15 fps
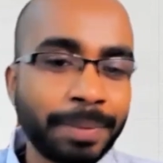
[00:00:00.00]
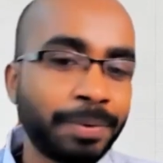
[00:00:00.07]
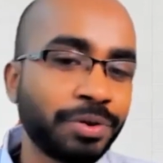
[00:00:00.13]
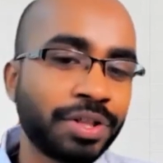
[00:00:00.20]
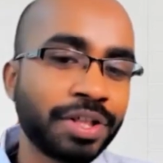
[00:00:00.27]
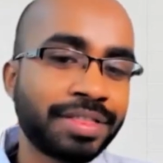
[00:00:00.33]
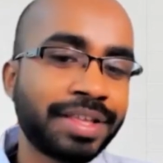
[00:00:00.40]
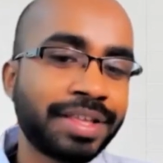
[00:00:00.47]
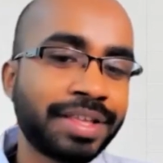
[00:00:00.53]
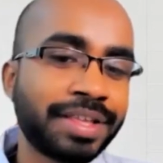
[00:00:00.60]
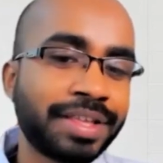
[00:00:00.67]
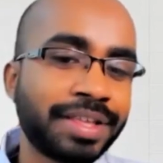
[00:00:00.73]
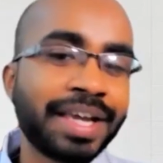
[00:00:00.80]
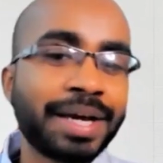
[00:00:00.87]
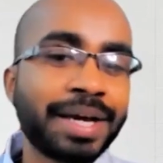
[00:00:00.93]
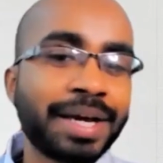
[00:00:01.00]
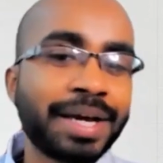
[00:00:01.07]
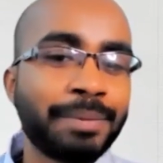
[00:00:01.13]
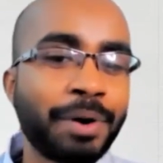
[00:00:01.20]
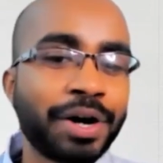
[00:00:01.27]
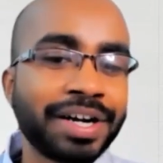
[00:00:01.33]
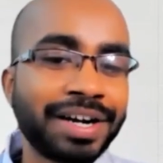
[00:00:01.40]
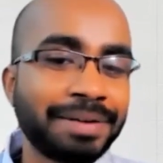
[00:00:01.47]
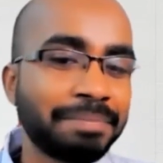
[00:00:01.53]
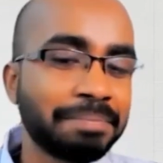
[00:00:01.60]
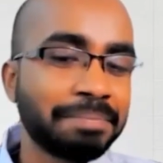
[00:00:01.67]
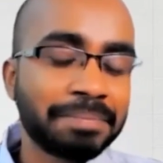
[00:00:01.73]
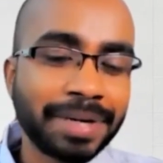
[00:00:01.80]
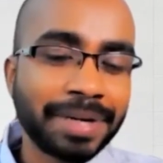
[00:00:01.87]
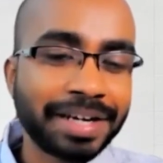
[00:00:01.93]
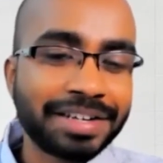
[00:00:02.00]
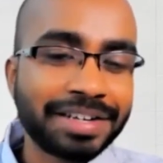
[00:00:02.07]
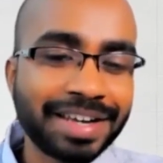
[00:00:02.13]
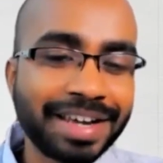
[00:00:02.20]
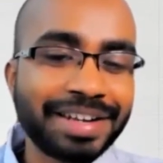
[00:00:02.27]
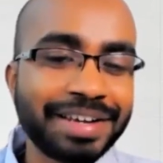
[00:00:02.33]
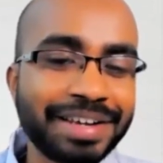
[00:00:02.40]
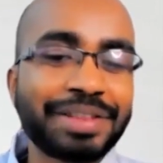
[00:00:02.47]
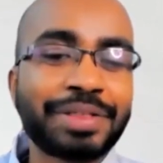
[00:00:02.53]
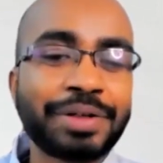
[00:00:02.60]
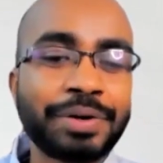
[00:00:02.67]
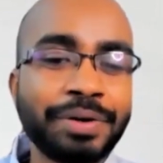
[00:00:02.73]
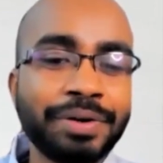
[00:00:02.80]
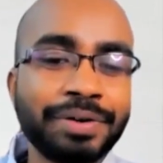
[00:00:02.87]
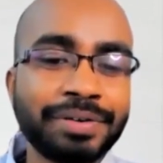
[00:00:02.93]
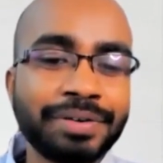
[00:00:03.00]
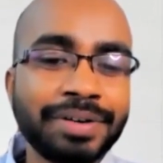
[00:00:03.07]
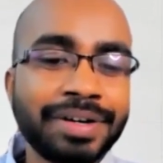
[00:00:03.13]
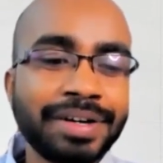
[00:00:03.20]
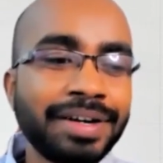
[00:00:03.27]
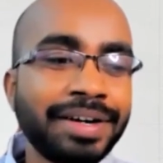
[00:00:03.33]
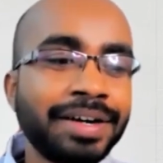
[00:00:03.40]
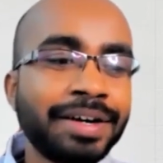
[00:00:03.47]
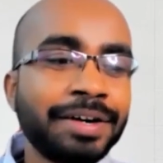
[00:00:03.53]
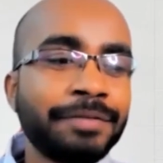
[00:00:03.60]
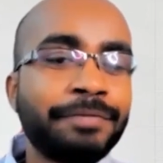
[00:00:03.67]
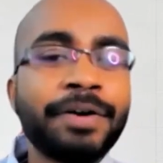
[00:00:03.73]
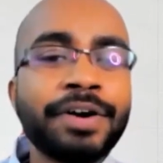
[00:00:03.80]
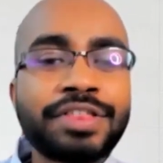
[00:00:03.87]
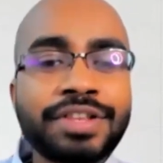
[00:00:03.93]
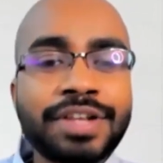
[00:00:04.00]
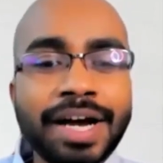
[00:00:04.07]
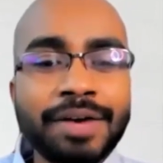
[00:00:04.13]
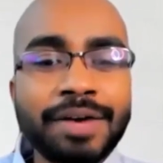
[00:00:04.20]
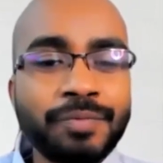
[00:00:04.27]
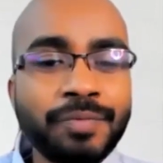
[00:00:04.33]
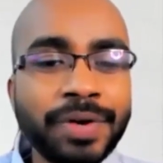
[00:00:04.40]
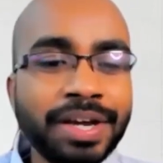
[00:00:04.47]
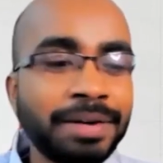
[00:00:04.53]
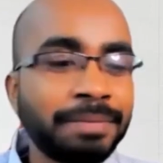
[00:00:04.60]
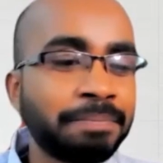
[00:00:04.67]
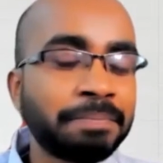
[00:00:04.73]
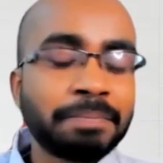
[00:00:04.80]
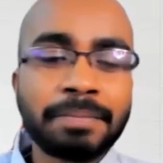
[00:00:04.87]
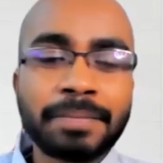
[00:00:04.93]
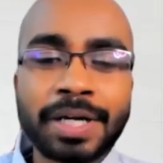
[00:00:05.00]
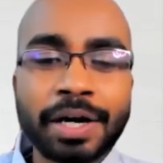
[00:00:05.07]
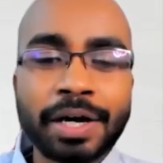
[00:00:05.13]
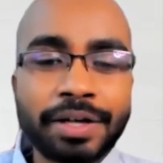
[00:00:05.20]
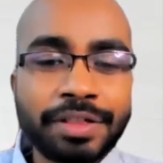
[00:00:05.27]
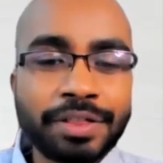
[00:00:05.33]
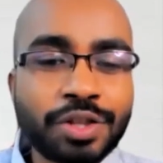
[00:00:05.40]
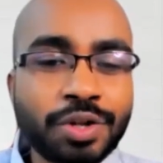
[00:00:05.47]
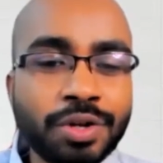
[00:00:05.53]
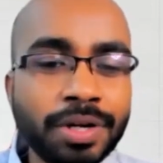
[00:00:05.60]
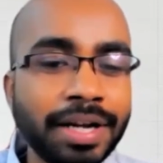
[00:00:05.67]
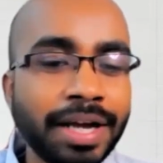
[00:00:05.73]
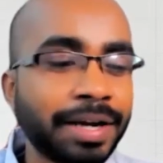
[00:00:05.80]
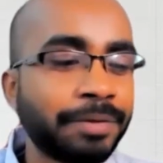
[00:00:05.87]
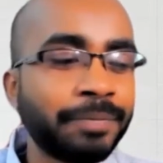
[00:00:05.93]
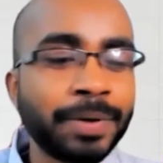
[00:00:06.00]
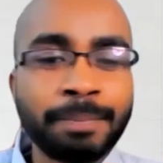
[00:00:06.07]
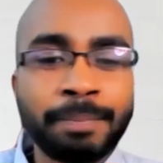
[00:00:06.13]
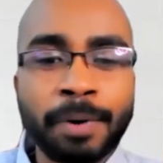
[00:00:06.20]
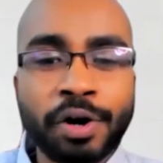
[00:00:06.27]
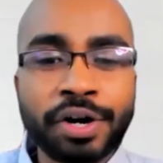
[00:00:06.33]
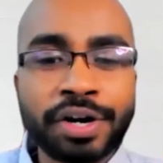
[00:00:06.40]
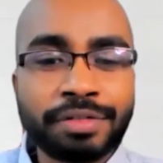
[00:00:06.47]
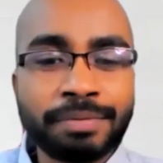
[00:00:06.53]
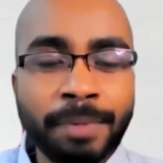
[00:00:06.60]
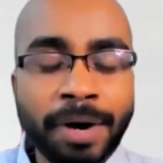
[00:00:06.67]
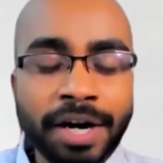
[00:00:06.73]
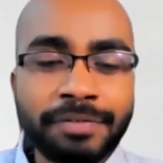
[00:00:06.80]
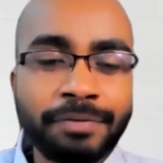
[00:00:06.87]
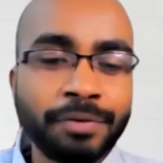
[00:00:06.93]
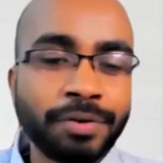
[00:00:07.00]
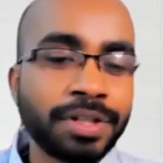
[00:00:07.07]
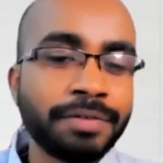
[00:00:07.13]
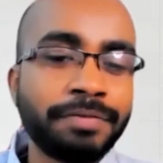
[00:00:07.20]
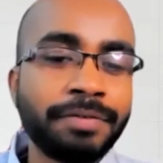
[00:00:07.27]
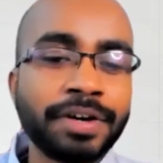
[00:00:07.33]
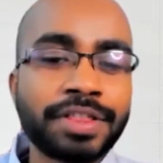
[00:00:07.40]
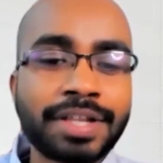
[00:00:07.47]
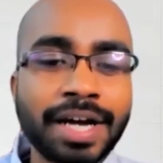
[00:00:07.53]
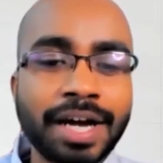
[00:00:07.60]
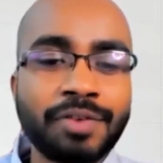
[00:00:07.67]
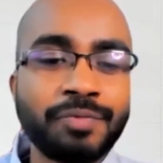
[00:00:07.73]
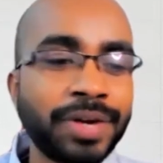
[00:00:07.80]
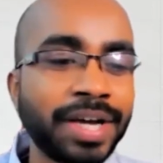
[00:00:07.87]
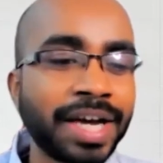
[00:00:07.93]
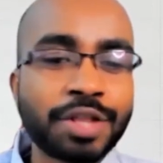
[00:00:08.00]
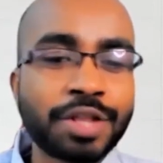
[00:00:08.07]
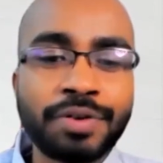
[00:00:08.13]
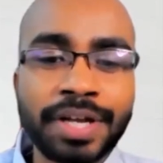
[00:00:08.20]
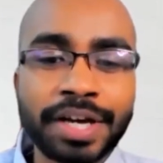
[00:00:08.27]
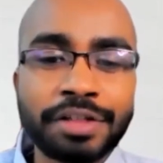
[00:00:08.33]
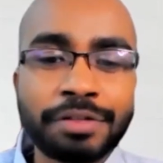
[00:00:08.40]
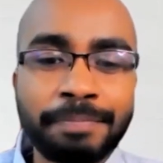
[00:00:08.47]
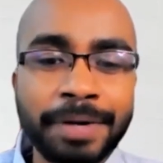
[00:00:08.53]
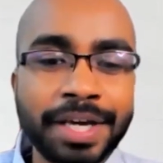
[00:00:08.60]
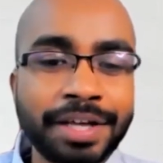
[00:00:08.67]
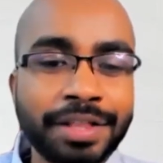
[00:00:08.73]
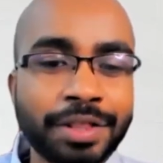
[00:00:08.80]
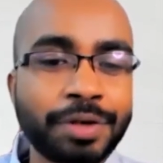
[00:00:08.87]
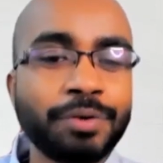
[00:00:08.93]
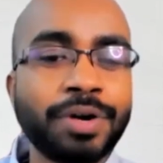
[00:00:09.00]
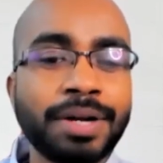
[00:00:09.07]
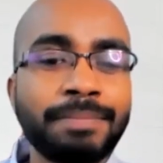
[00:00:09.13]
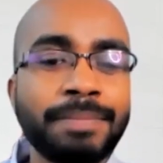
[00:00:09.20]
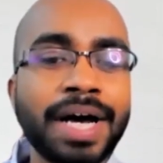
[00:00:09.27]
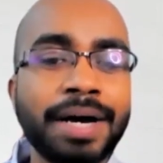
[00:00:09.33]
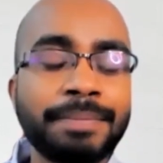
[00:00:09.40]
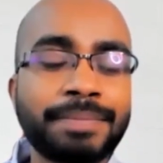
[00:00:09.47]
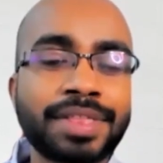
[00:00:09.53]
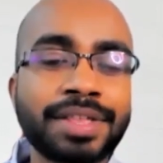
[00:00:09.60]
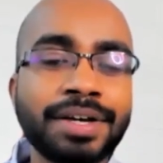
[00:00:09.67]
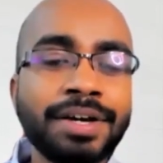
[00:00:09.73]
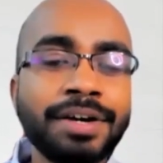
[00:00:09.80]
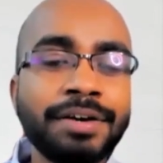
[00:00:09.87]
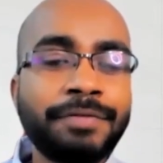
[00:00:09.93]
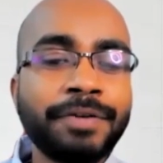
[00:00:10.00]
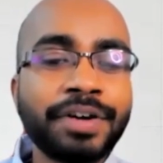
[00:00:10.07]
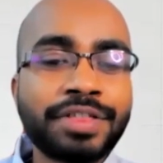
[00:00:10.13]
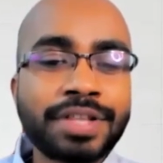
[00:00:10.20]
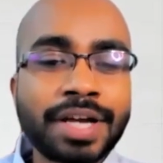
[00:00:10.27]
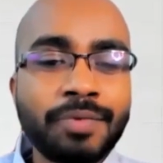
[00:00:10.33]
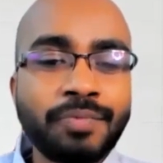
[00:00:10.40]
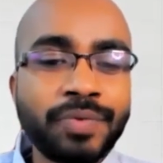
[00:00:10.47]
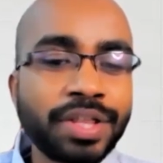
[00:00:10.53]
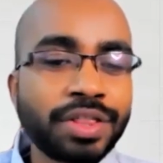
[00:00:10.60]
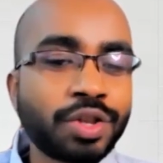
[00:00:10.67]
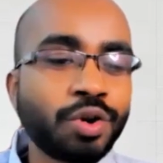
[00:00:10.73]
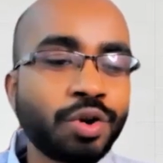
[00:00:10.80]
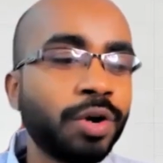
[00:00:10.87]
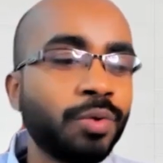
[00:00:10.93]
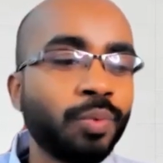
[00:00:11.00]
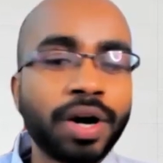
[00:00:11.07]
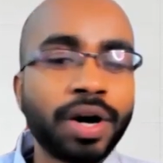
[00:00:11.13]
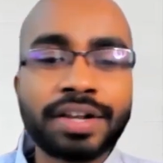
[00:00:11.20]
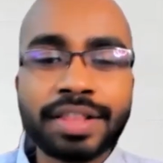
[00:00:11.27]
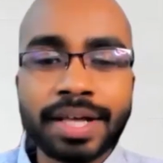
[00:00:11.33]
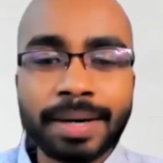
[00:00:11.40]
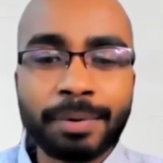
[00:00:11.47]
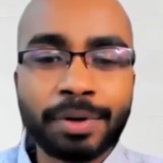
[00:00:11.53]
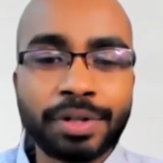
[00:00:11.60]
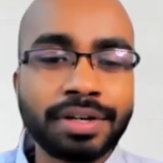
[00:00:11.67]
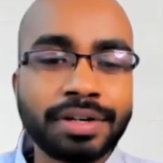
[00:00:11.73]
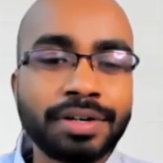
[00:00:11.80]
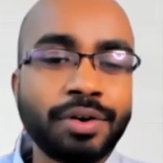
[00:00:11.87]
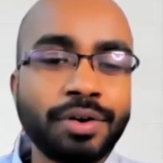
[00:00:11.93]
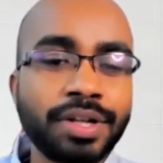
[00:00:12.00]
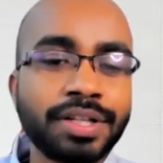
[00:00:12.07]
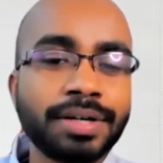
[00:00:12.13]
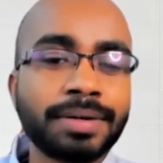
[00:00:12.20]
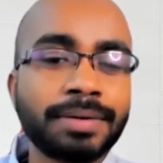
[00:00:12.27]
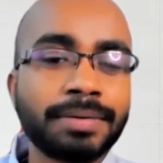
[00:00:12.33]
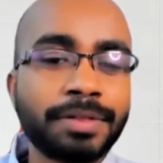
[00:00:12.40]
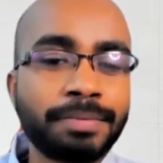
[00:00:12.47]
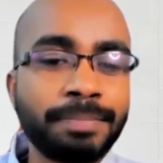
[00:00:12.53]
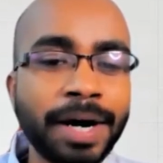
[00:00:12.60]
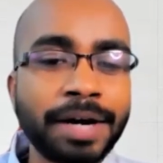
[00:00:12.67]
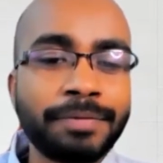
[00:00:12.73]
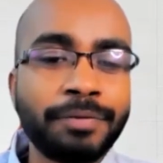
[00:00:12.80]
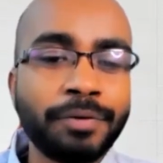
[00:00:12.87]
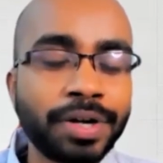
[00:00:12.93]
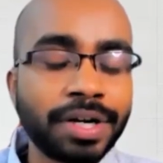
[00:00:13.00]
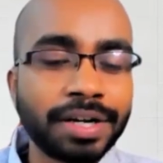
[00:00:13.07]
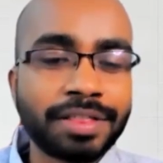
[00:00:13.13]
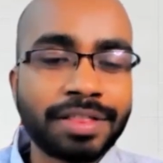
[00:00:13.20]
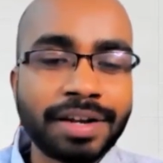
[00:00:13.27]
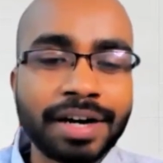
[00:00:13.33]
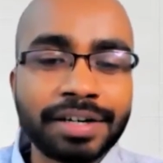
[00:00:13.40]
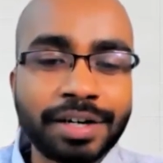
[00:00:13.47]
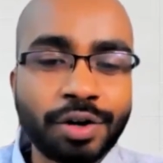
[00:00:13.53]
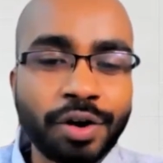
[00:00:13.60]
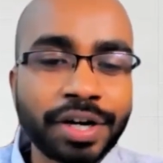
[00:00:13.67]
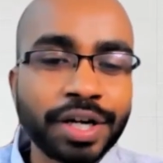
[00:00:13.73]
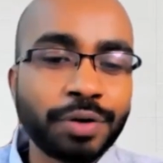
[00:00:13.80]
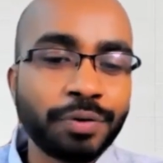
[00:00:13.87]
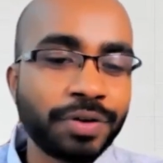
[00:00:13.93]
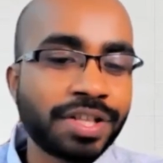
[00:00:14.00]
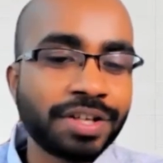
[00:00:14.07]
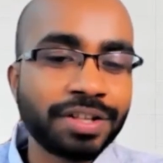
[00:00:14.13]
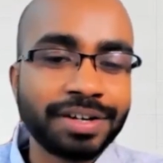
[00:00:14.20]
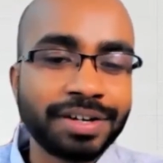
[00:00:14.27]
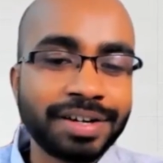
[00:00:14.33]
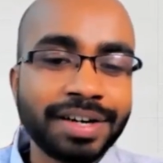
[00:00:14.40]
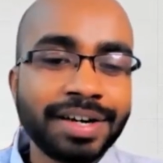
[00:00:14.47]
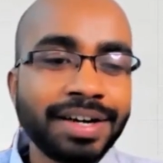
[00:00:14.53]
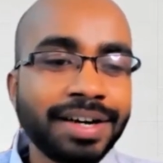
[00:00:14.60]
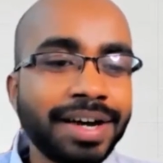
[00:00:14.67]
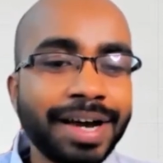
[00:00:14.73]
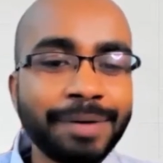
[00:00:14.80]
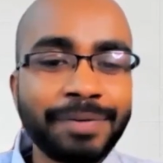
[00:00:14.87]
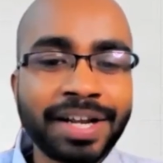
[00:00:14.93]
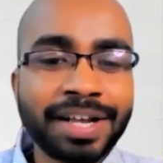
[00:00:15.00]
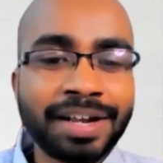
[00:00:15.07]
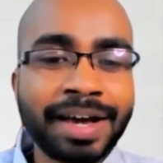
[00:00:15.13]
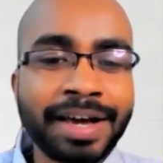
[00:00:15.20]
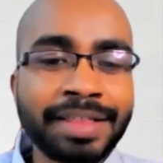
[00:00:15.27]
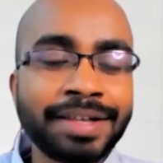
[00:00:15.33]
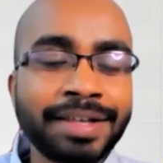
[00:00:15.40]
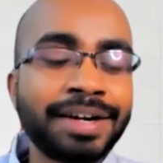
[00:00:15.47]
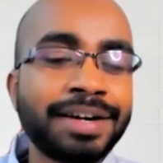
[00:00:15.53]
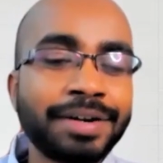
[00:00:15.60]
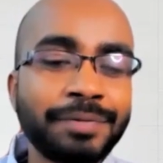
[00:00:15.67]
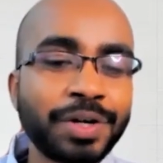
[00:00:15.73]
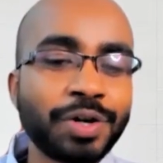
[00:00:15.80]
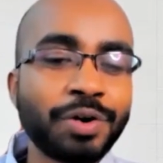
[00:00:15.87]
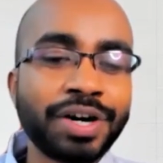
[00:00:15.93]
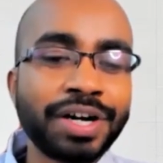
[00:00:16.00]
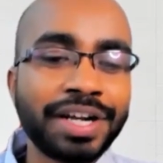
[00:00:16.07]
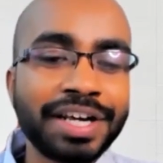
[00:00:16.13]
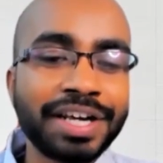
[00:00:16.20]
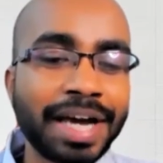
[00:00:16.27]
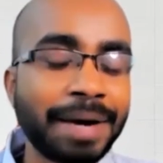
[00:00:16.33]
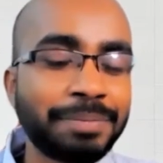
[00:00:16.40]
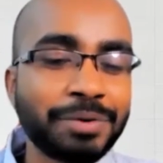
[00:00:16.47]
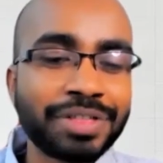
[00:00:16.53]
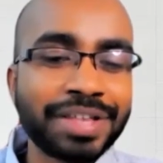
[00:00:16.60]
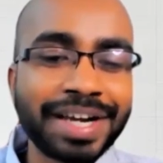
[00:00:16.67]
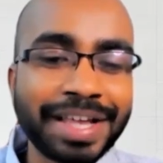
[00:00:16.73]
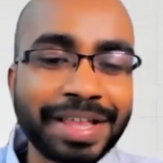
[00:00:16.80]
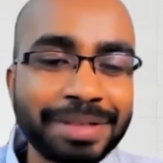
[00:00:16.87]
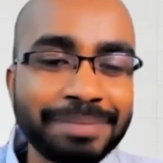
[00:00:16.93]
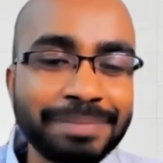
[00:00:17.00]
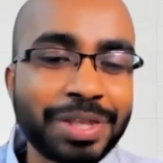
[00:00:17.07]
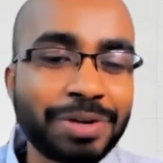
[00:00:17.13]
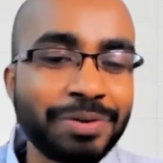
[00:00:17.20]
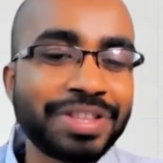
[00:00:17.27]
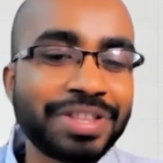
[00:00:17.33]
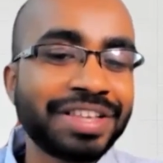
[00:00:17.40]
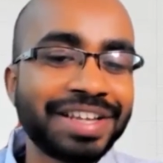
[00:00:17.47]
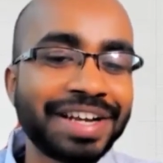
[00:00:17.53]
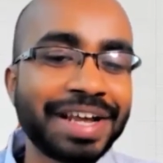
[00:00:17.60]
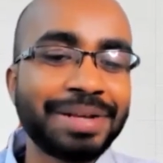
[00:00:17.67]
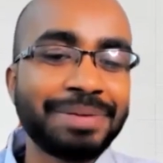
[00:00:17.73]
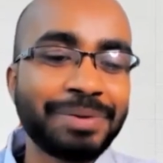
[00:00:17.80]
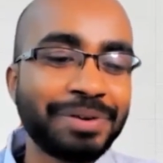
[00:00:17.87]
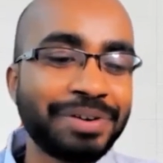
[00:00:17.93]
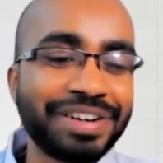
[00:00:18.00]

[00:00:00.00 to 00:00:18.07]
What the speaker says: If you just think about it, like 10 years ago, first time we bought a smartphone, the first time we actually experienced Google Maps, first time we installed WhatsApp on the smartphone and started talking to each other, and we realized that we don't have to send SMS to each other anymore.